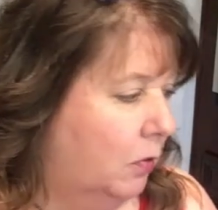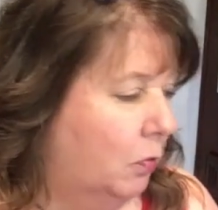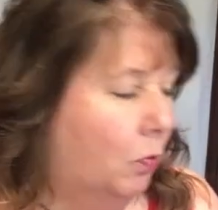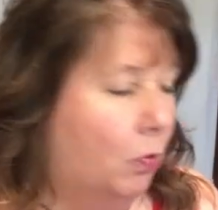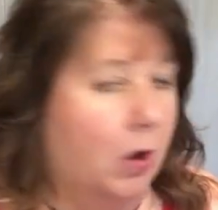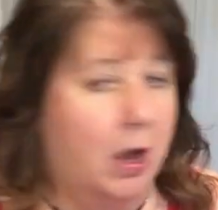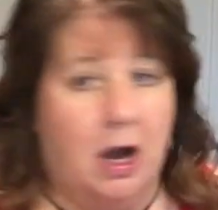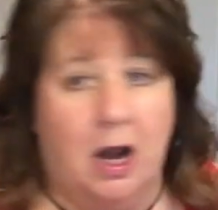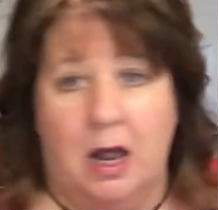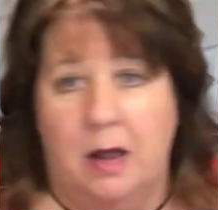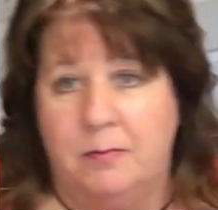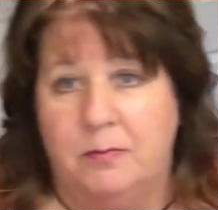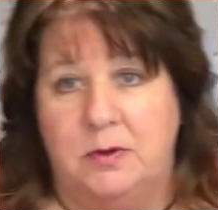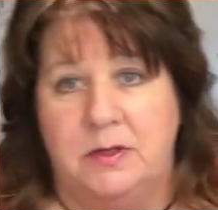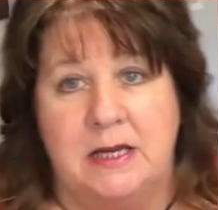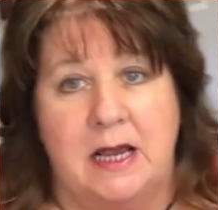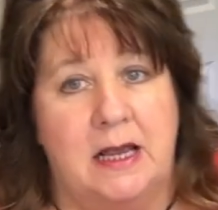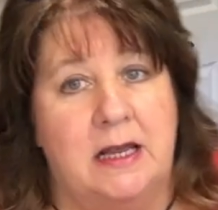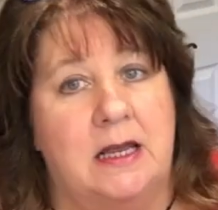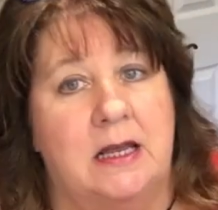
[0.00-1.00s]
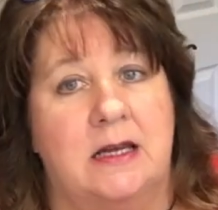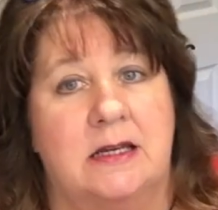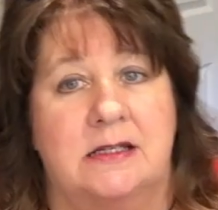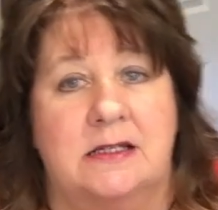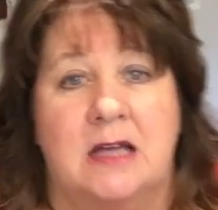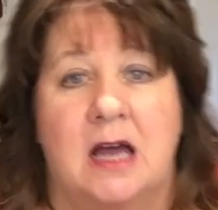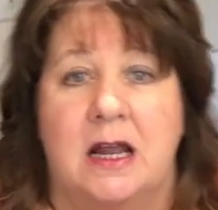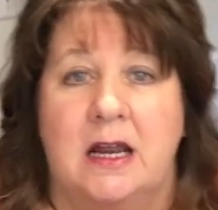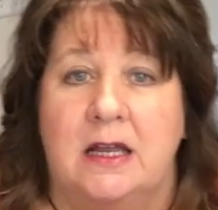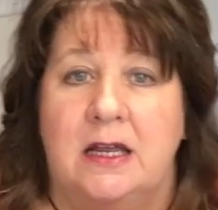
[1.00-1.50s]
What I'm taking is
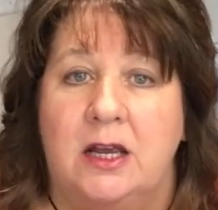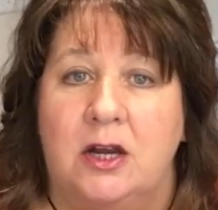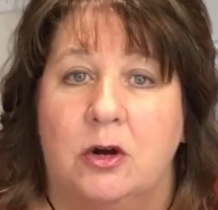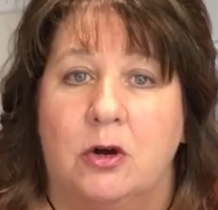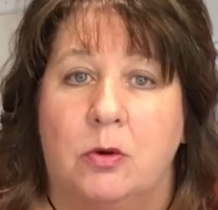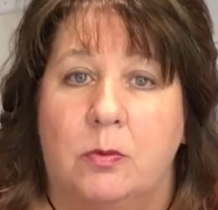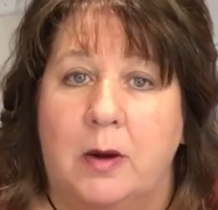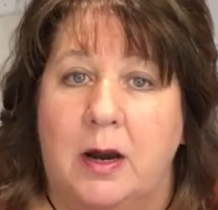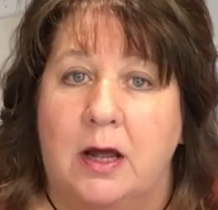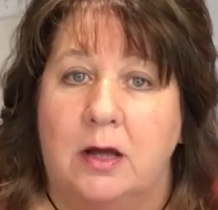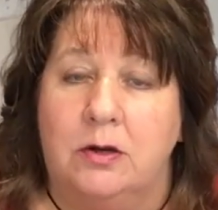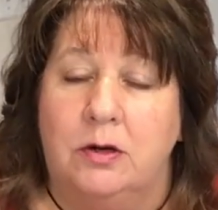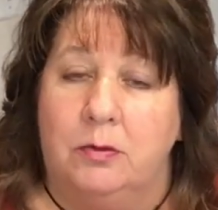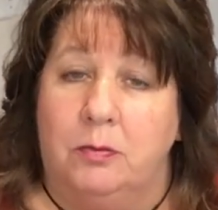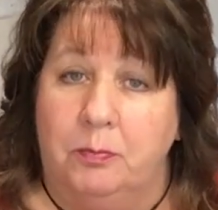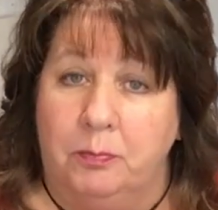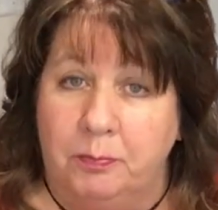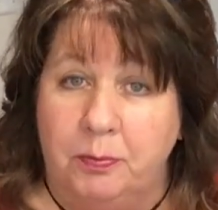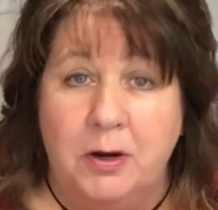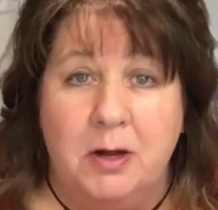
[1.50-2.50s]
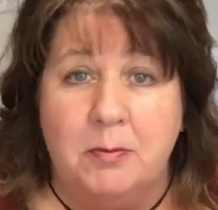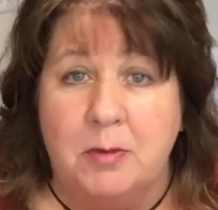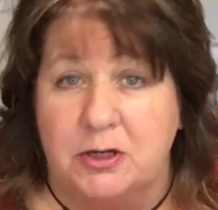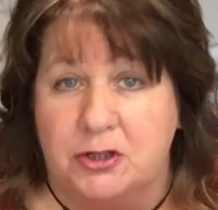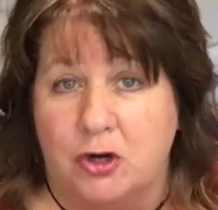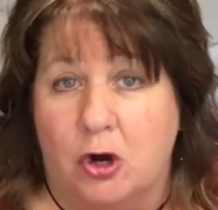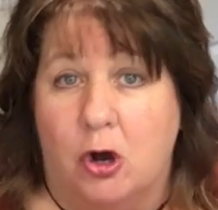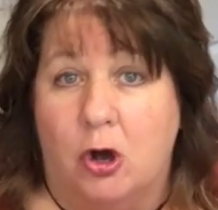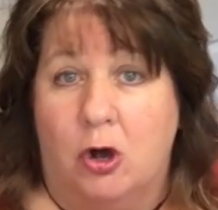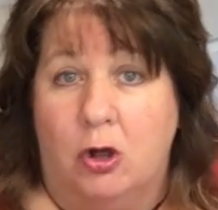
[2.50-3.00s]
kind of geared around pretty
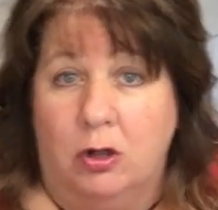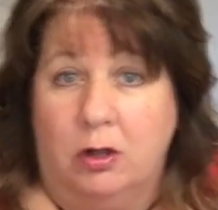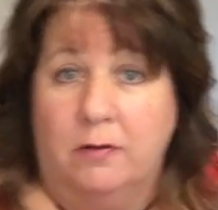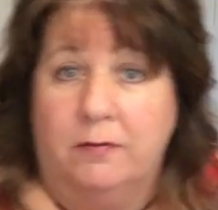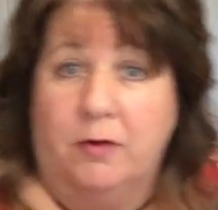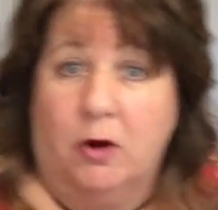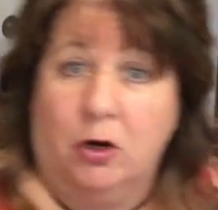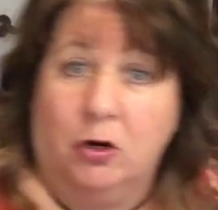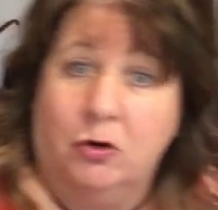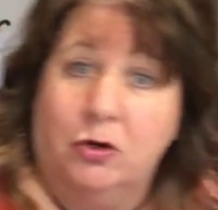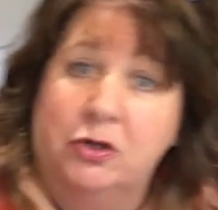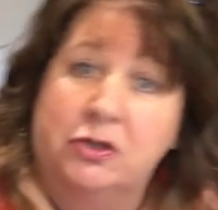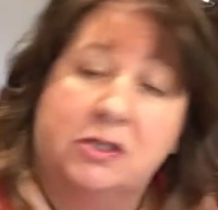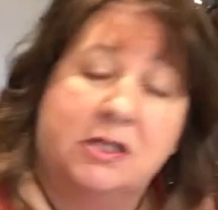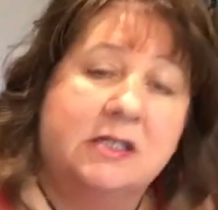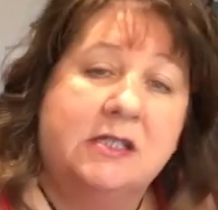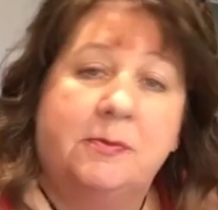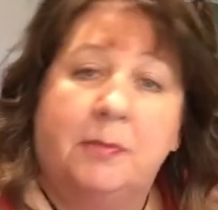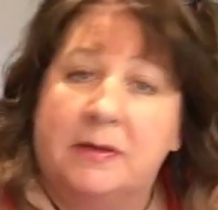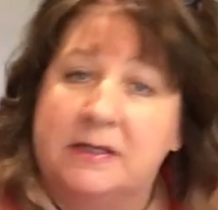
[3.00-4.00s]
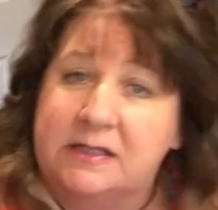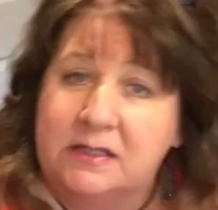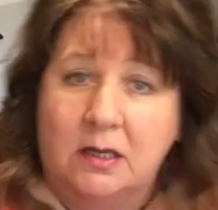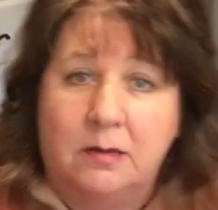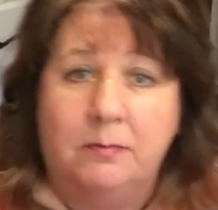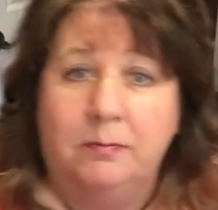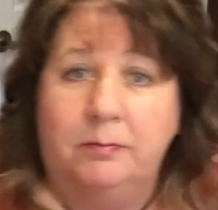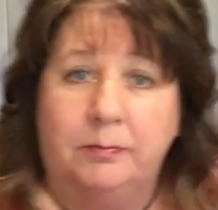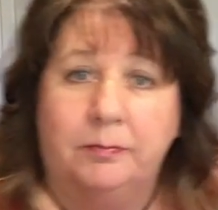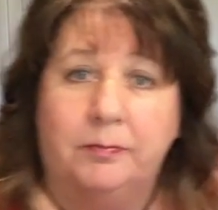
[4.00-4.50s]
much all of our cruises, but
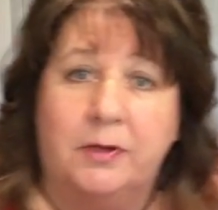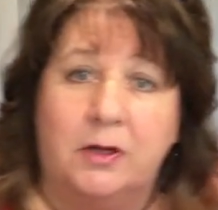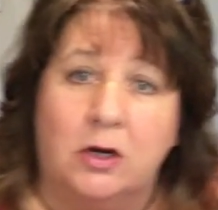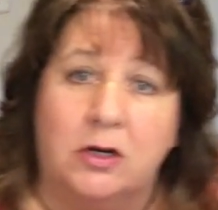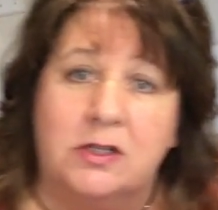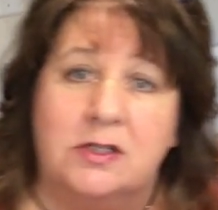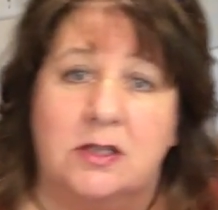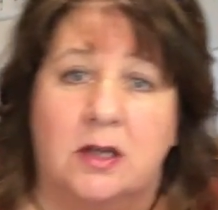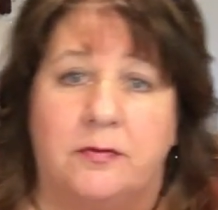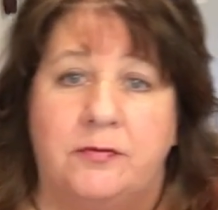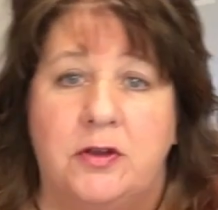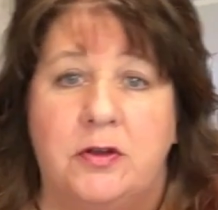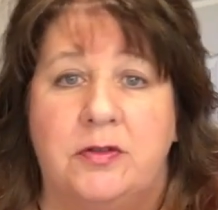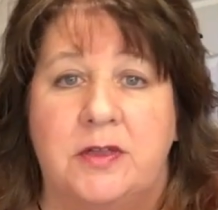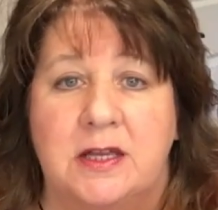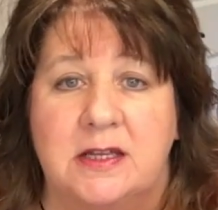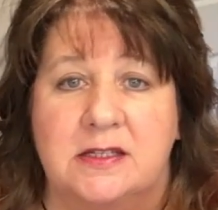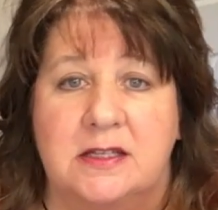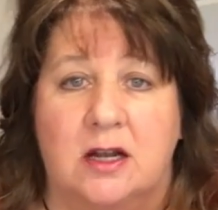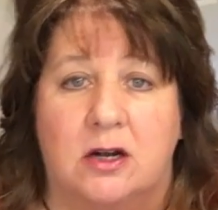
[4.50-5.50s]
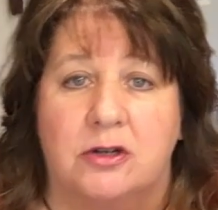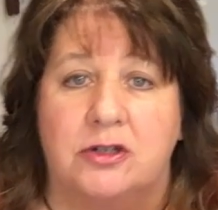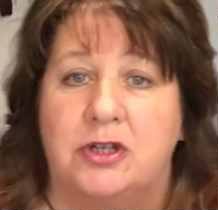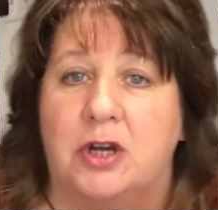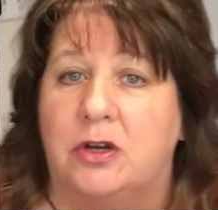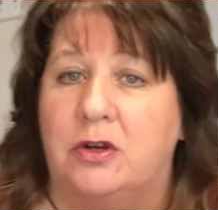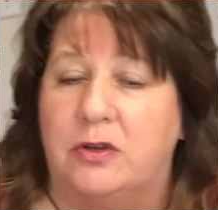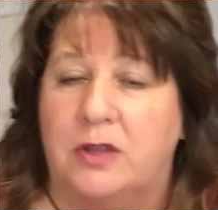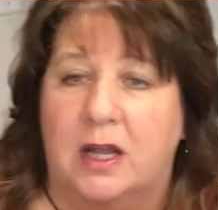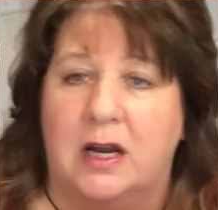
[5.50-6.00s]
there are a few things that I'll
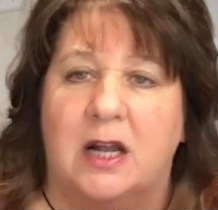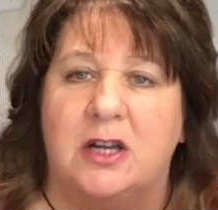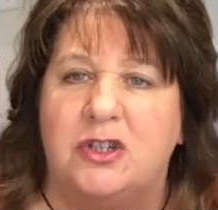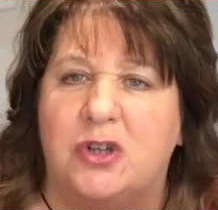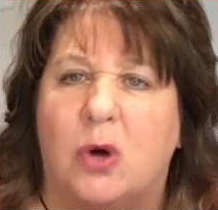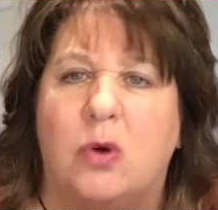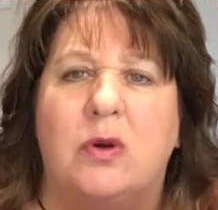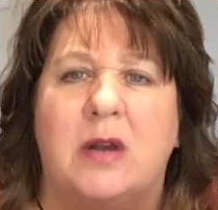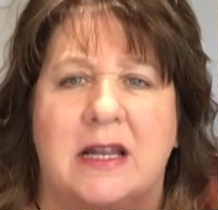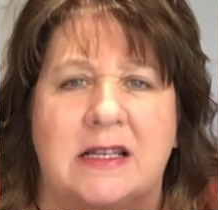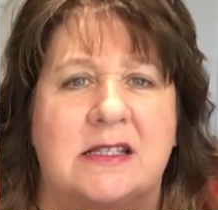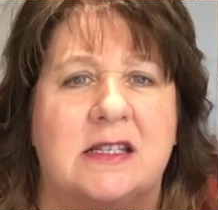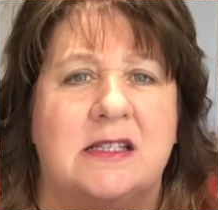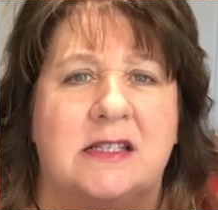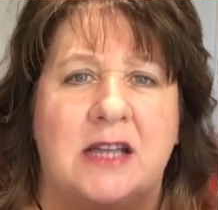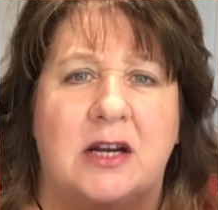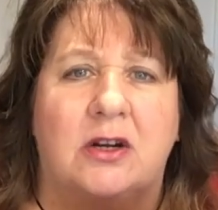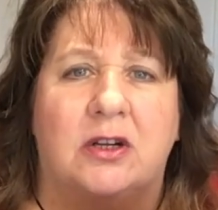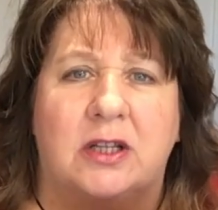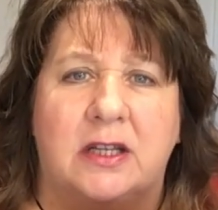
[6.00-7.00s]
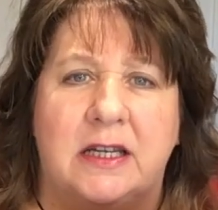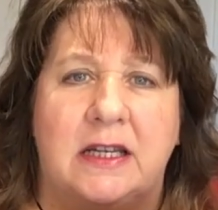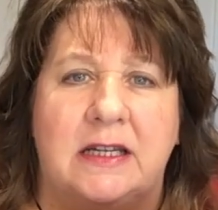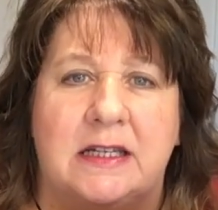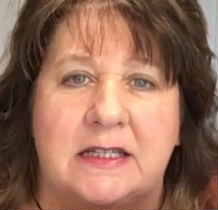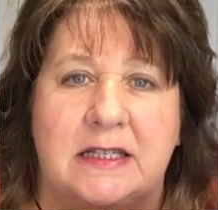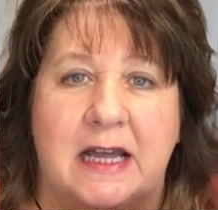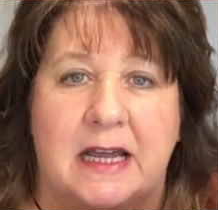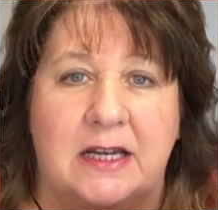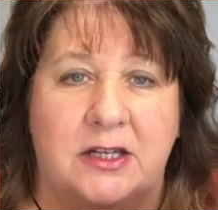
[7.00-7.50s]
show you that I don't necessarily need
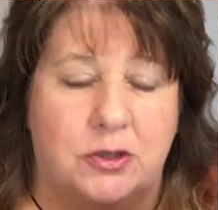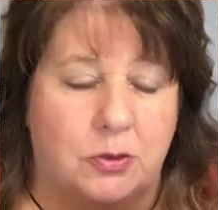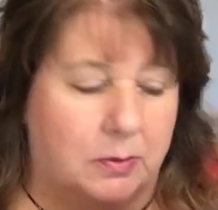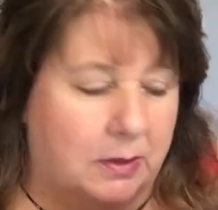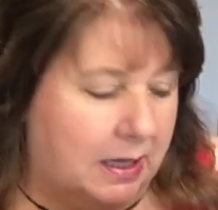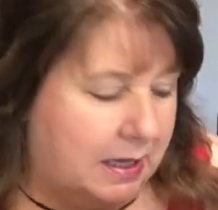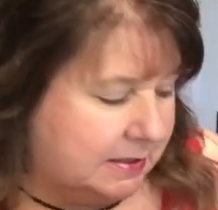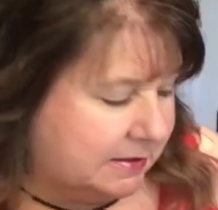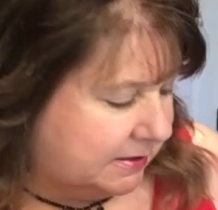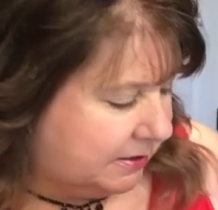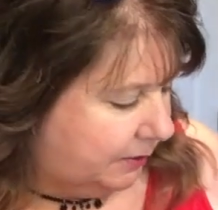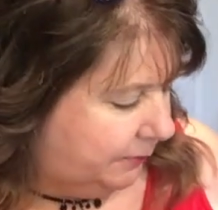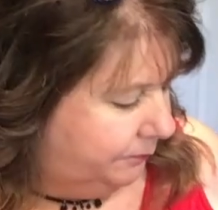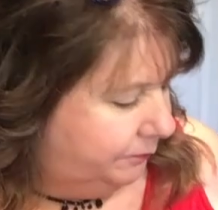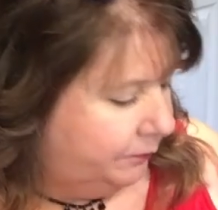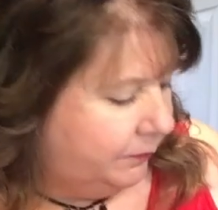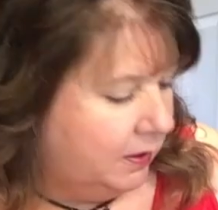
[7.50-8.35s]
to take to Alaska.